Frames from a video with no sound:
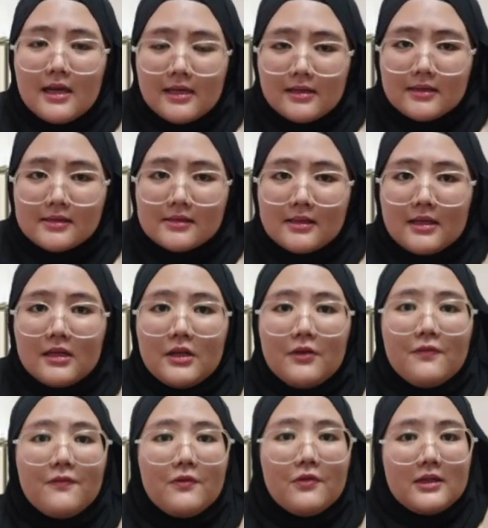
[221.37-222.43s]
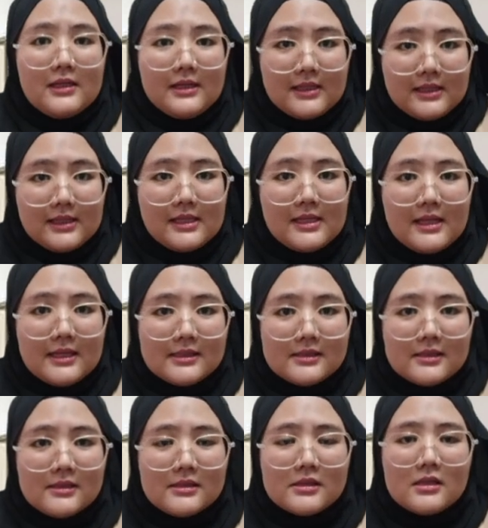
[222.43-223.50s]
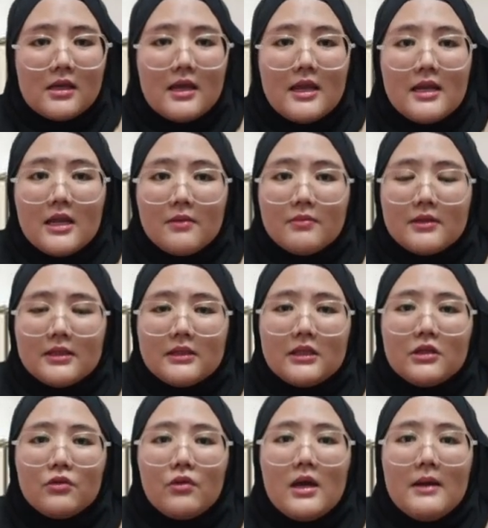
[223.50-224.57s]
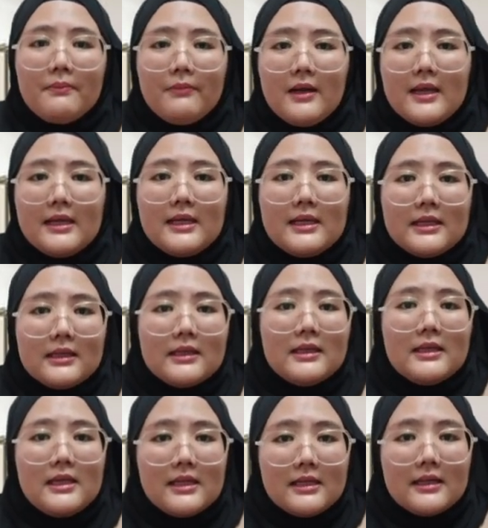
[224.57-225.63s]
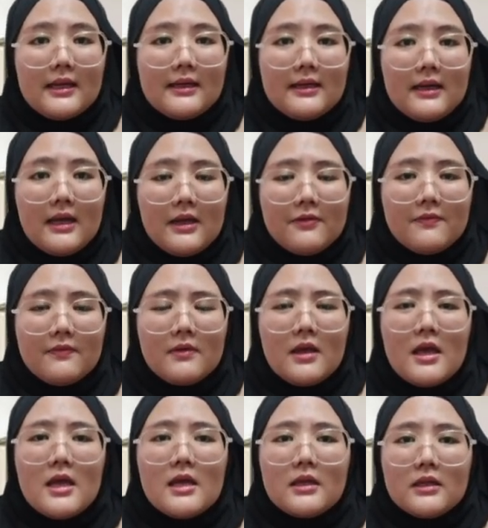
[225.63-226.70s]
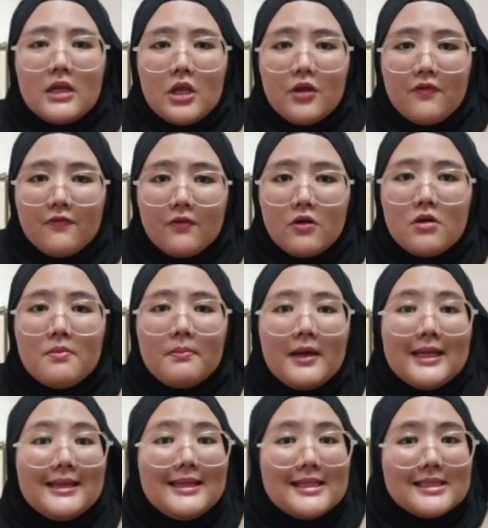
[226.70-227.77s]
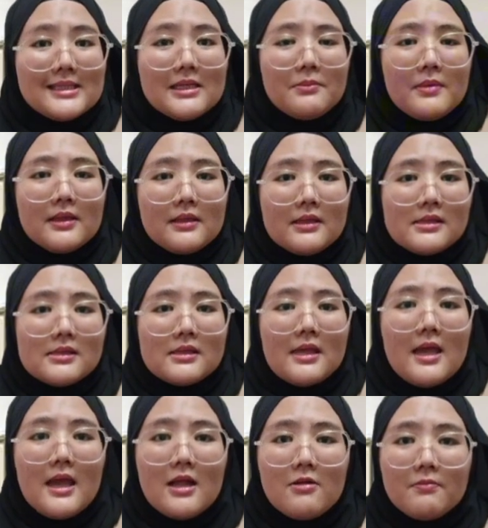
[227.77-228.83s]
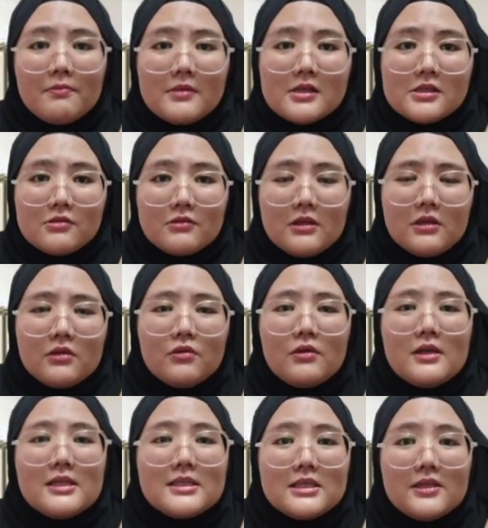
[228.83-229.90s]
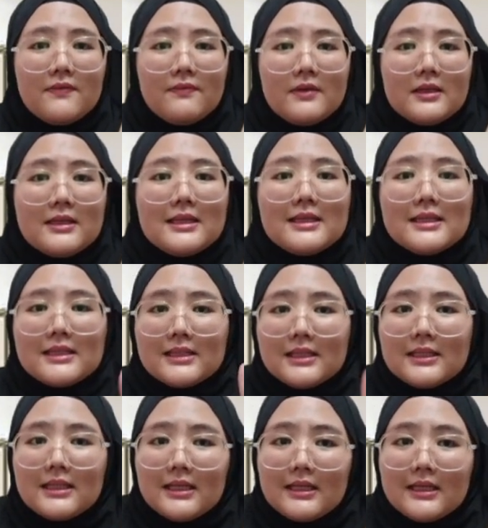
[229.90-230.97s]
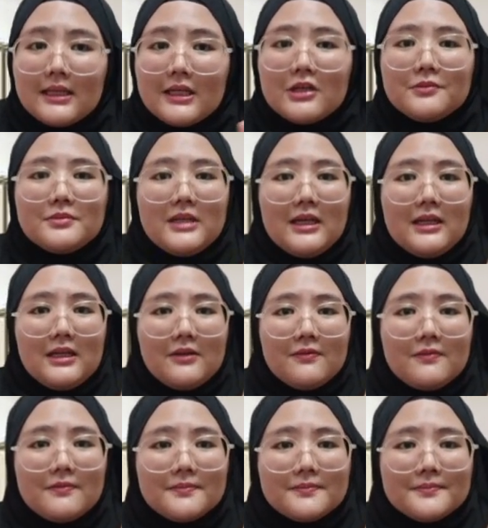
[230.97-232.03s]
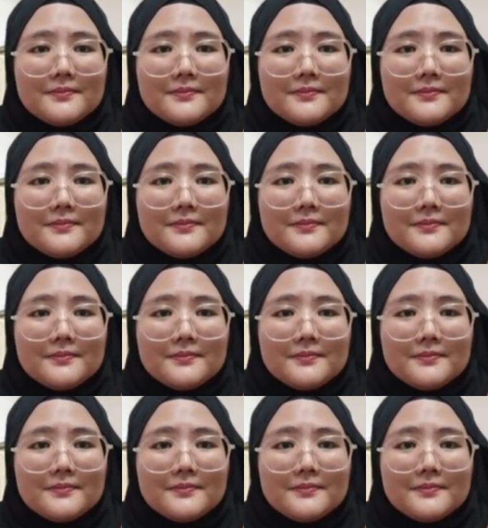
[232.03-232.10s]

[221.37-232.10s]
understanding for the lessons and ability to apply it in daily life. Therefore, my teaching methods help my students to achieve the third learning objective.